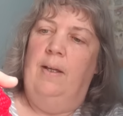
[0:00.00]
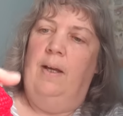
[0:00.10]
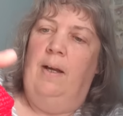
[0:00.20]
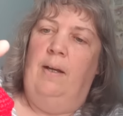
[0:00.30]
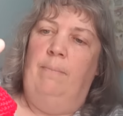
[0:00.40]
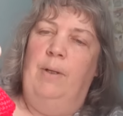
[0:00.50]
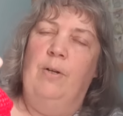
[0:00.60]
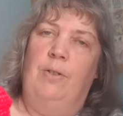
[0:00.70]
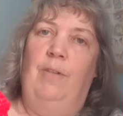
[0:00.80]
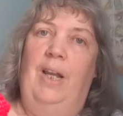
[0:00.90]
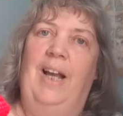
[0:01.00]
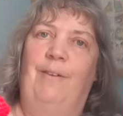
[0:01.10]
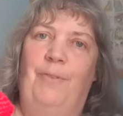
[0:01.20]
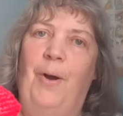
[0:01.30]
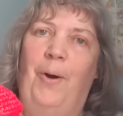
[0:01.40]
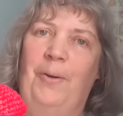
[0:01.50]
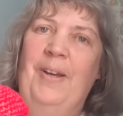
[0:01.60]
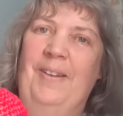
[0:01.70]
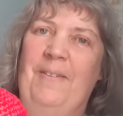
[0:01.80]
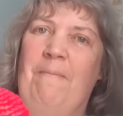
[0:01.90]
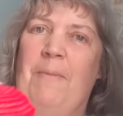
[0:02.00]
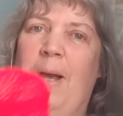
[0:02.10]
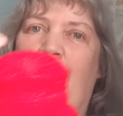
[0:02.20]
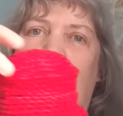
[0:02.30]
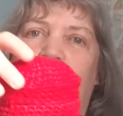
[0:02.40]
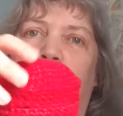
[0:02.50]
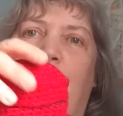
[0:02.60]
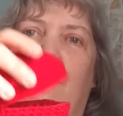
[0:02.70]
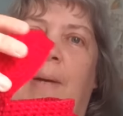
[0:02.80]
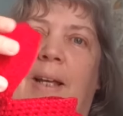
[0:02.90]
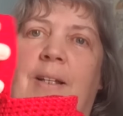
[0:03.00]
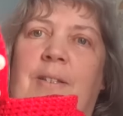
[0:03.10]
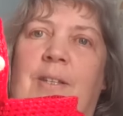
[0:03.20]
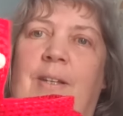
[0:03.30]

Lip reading: And because of the lack of yarn, I actually had to make it as